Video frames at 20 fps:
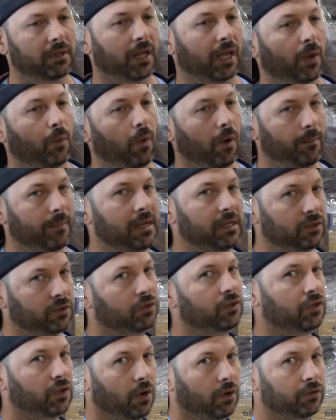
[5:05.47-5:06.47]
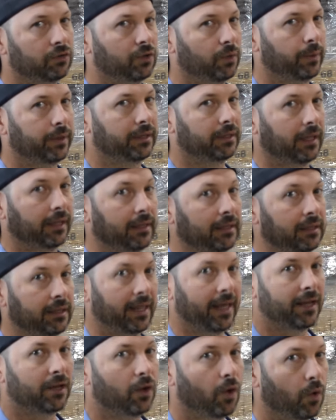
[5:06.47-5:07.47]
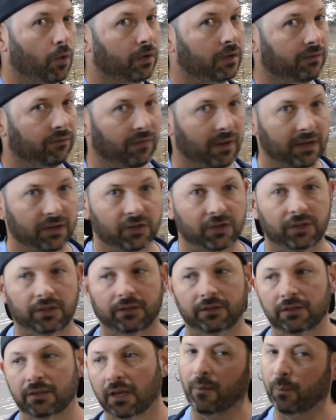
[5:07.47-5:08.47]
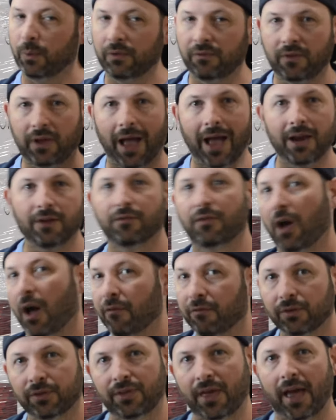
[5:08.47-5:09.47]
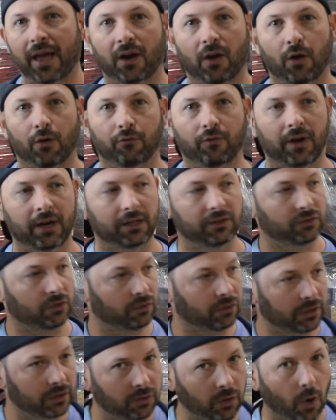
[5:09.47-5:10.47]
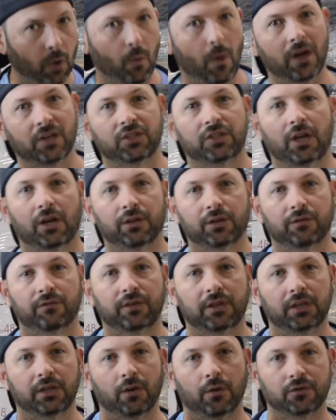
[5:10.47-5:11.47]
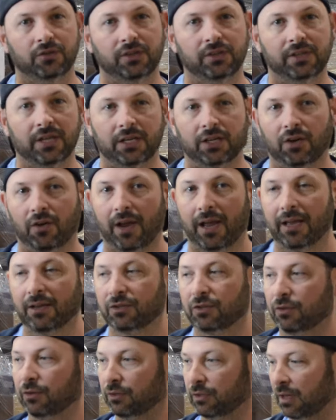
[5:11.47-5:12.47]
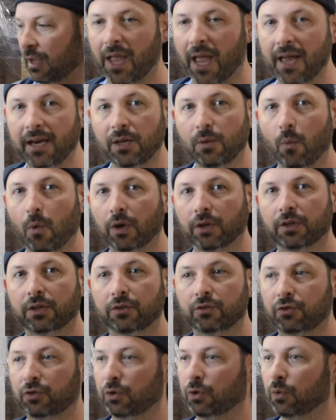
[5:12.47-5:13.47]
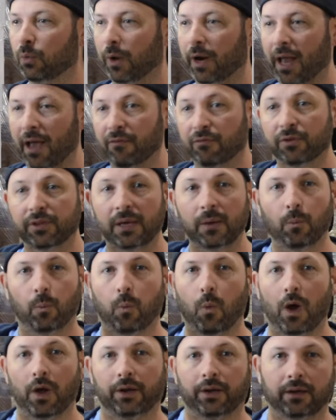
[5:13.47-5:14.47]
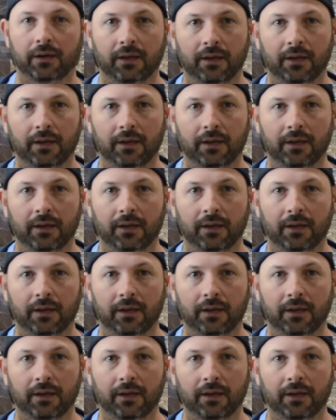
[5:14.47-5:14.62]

like, what made you start doing like Lego conventions? We've kind of covered that already. So like, go watch the other videos and get your answers. Anyone could do whatever they want.